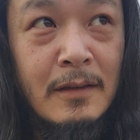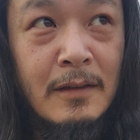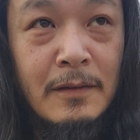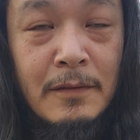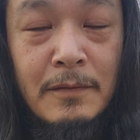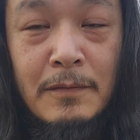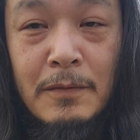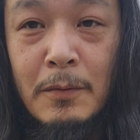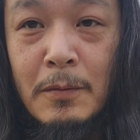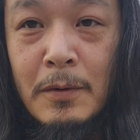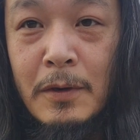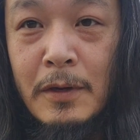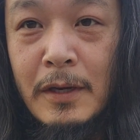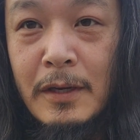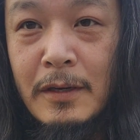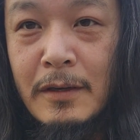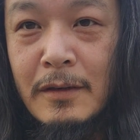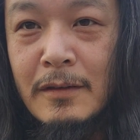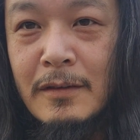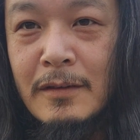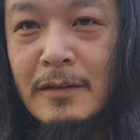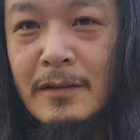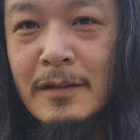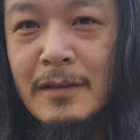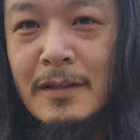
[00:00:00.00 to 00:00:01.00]
4
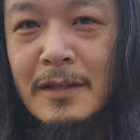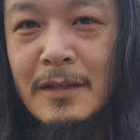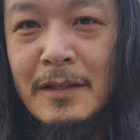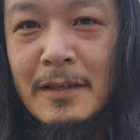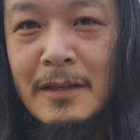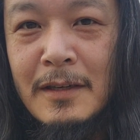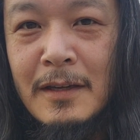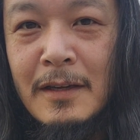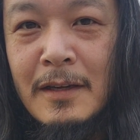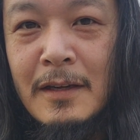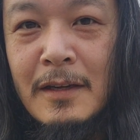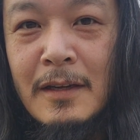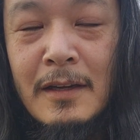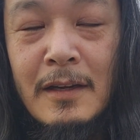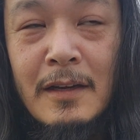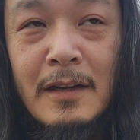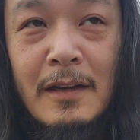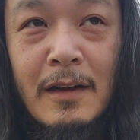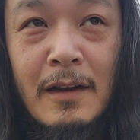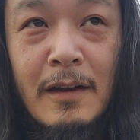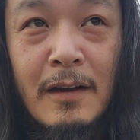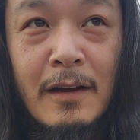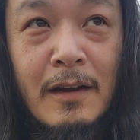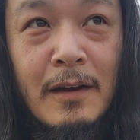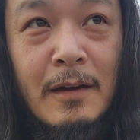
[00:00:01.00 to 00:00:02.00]
years.
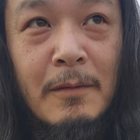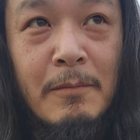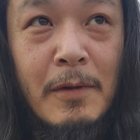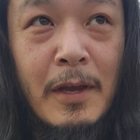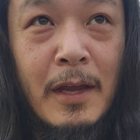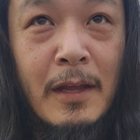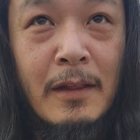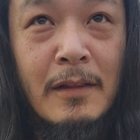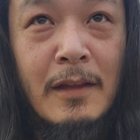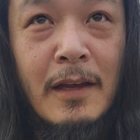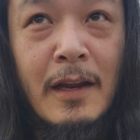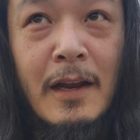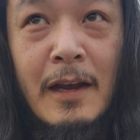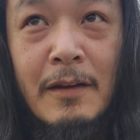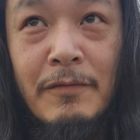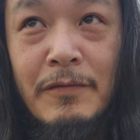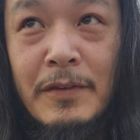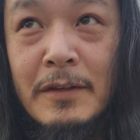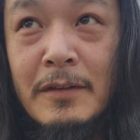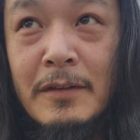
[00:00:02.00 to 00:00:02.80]
And then after